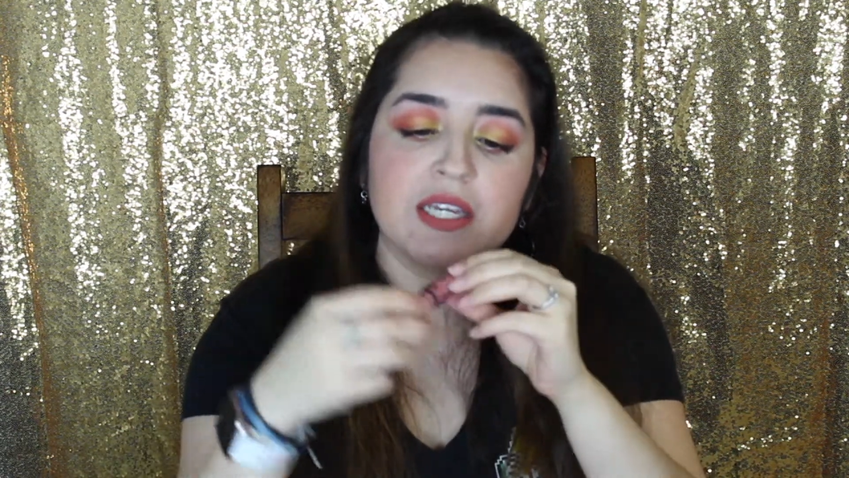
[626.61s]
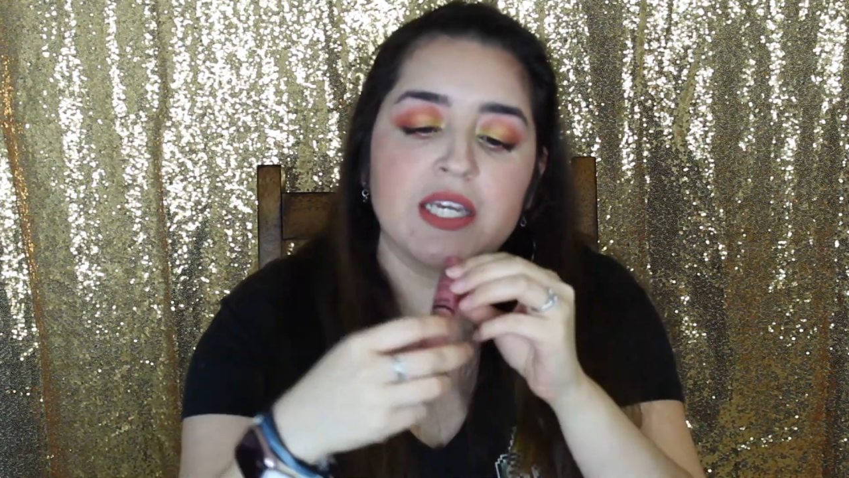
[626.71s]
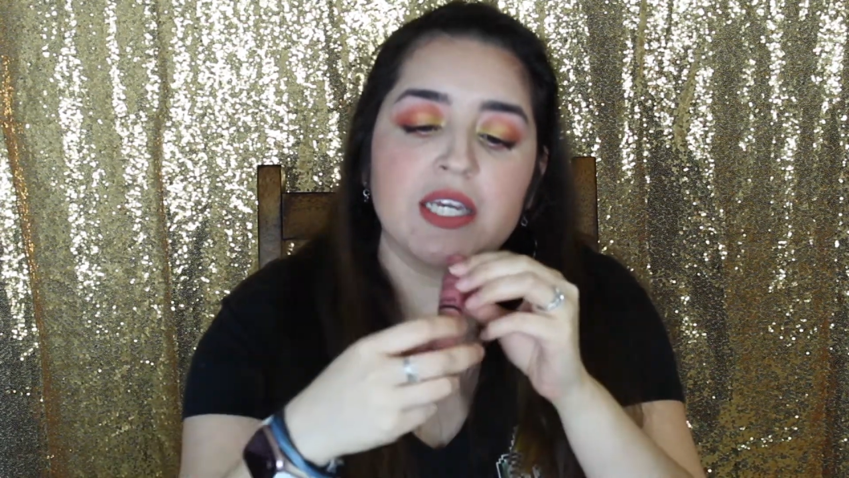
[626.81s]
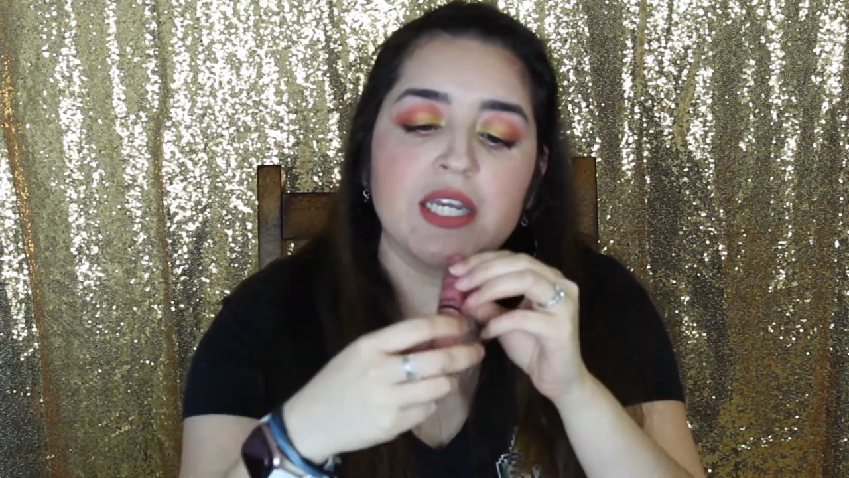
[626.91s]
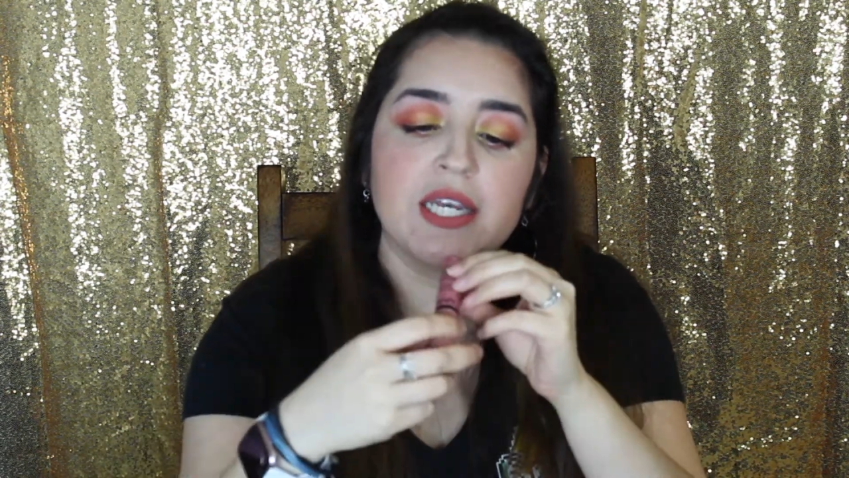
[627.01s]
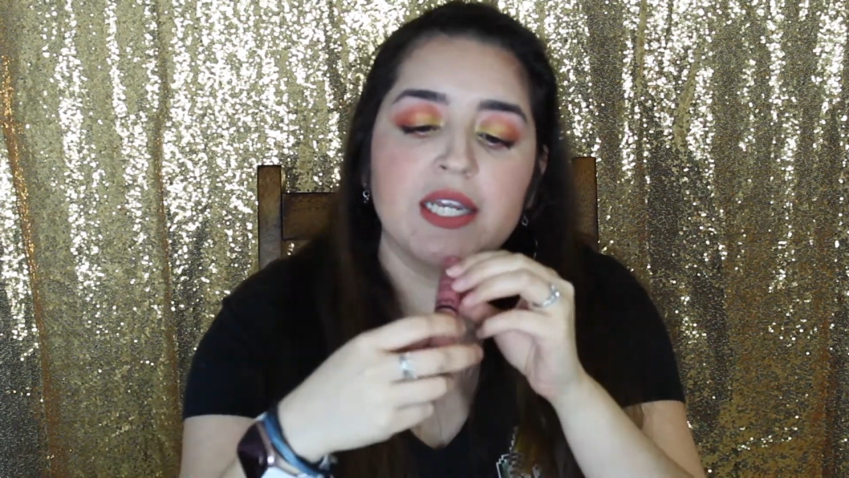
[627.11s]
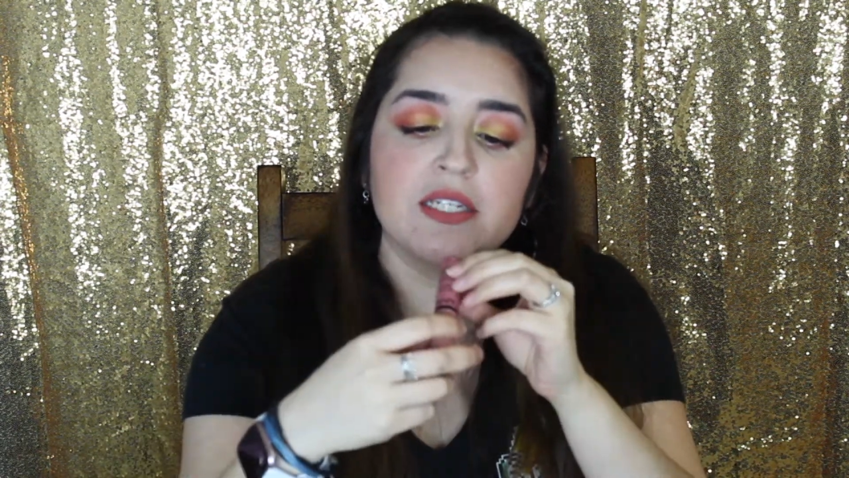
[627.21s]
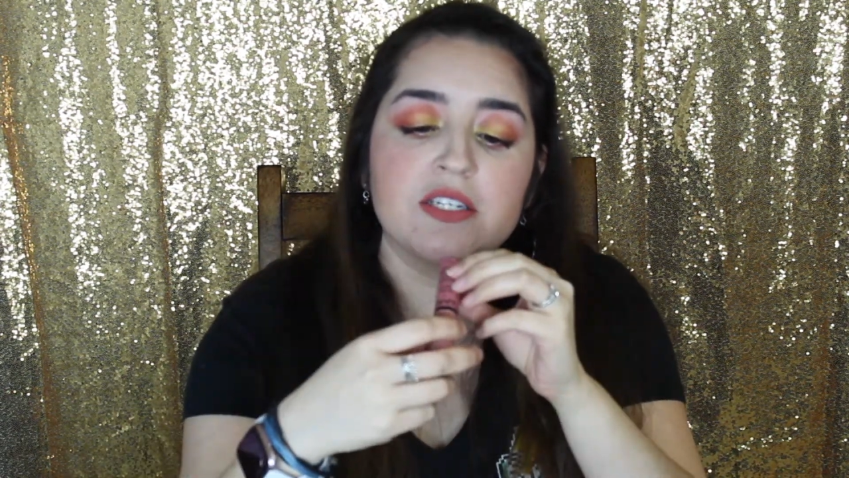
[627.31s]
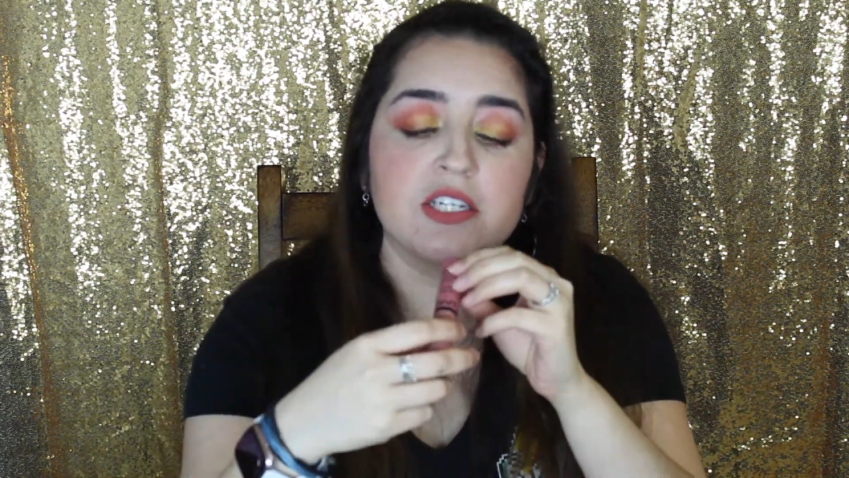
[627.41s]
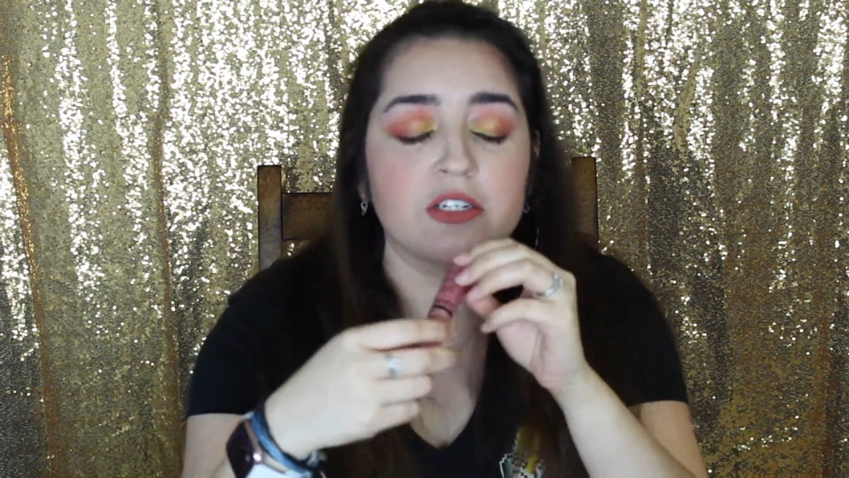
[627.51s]
in
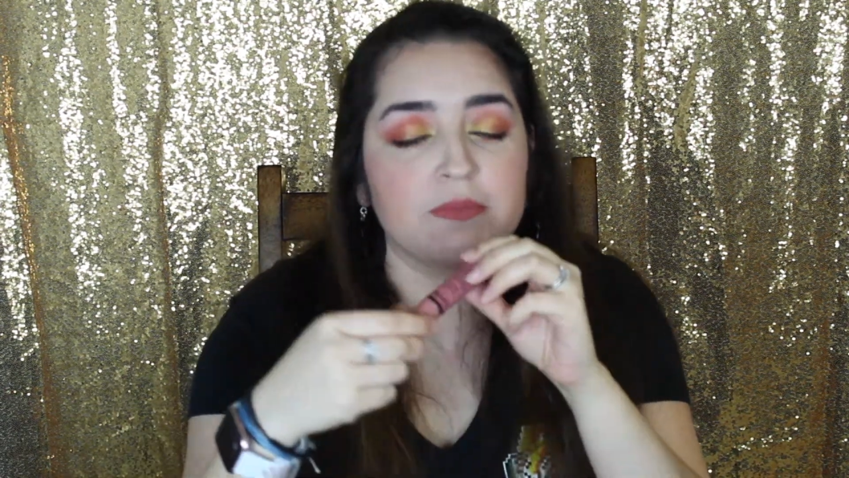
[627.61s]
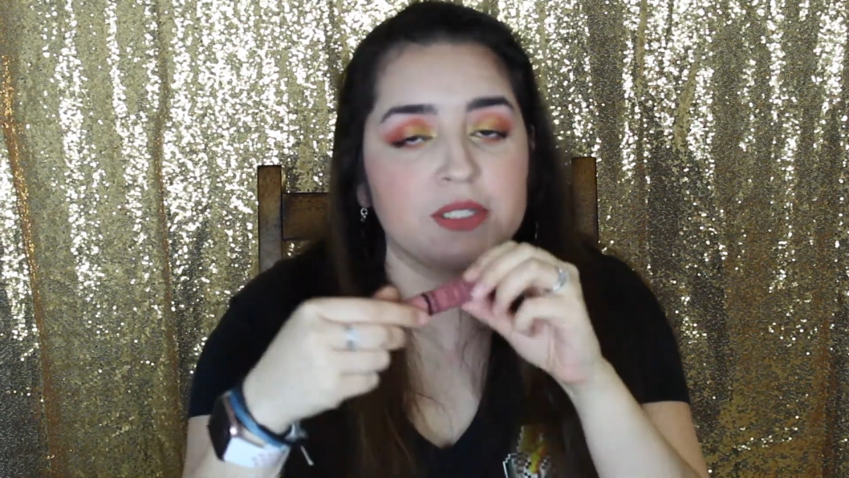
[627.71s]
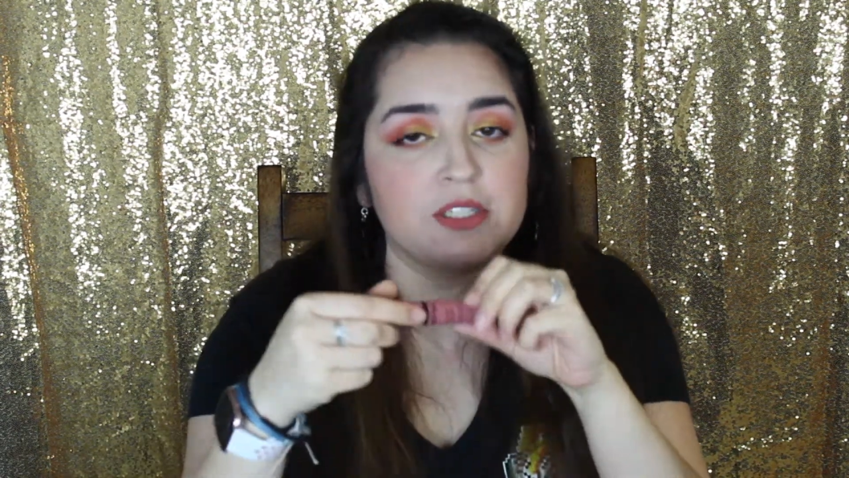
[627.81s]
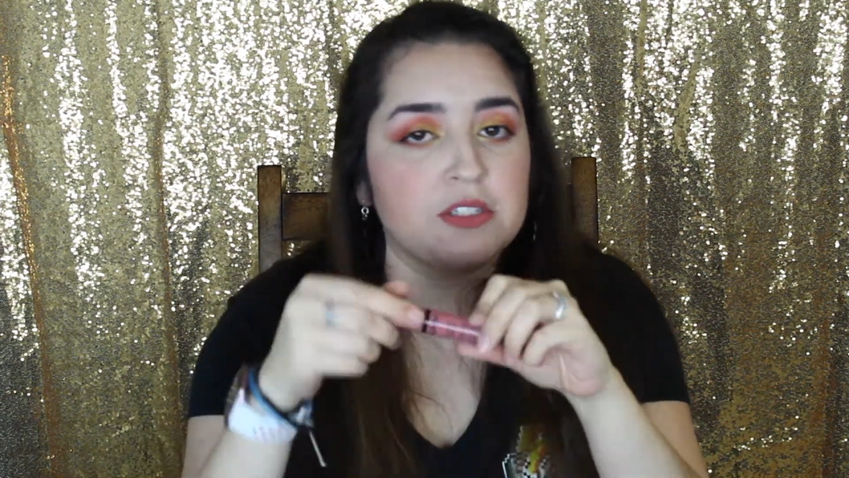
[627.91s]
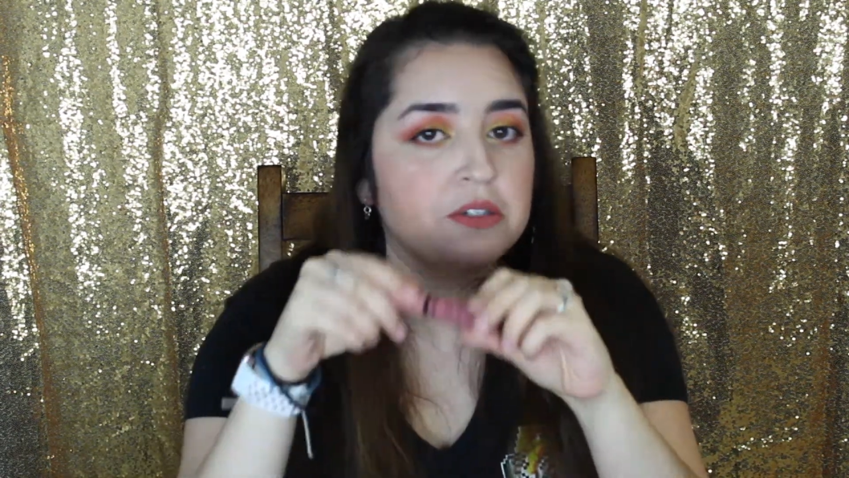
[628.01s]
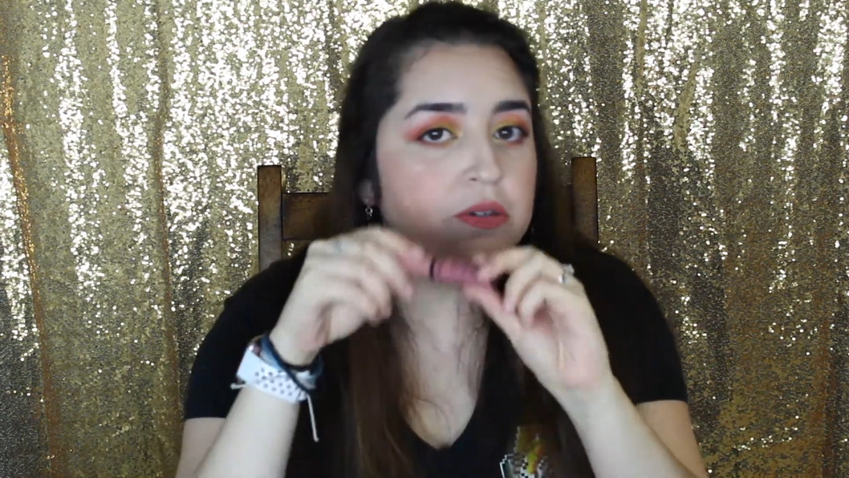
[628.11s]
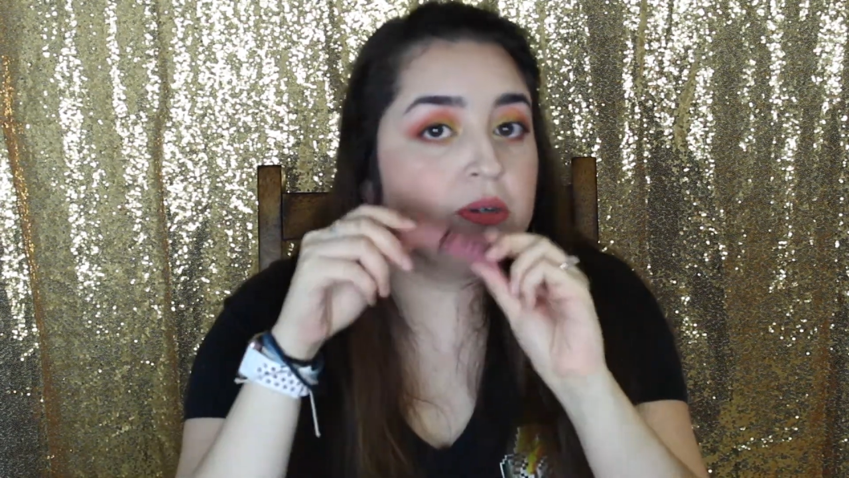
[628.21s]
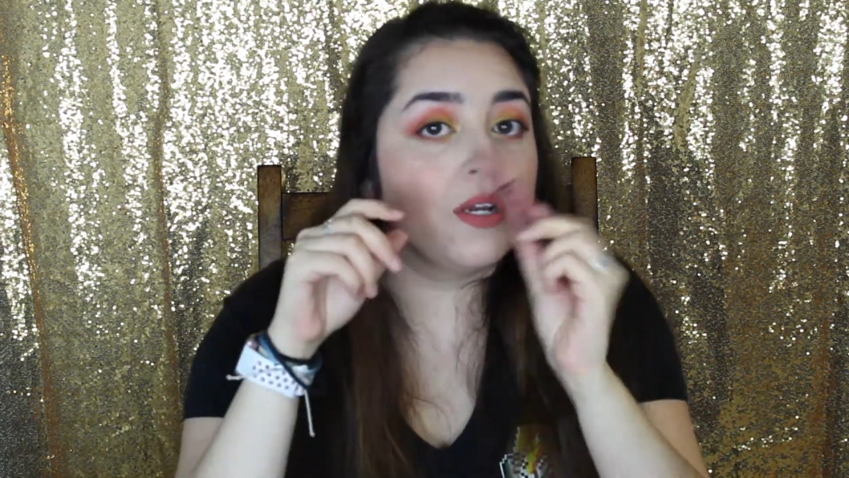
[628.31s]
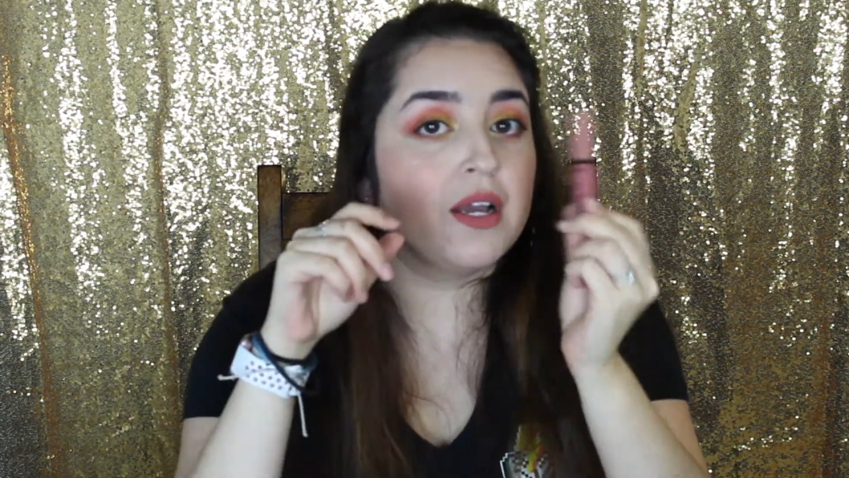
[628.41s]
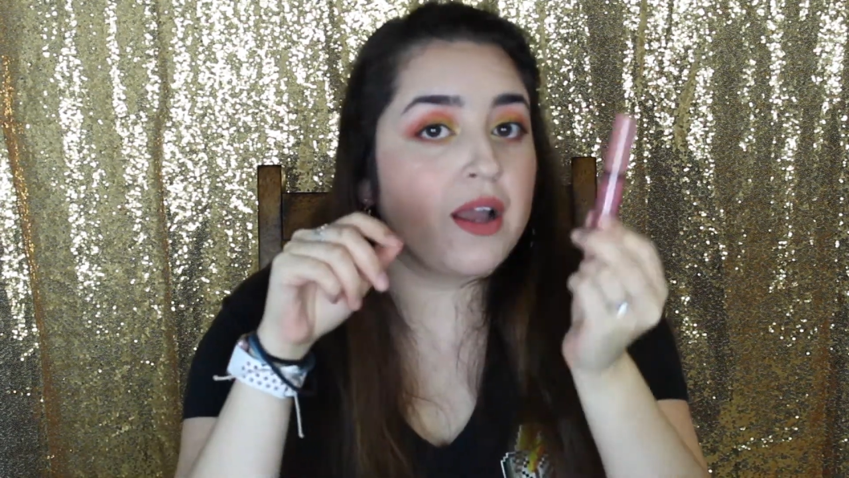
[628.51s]
Tiramisu.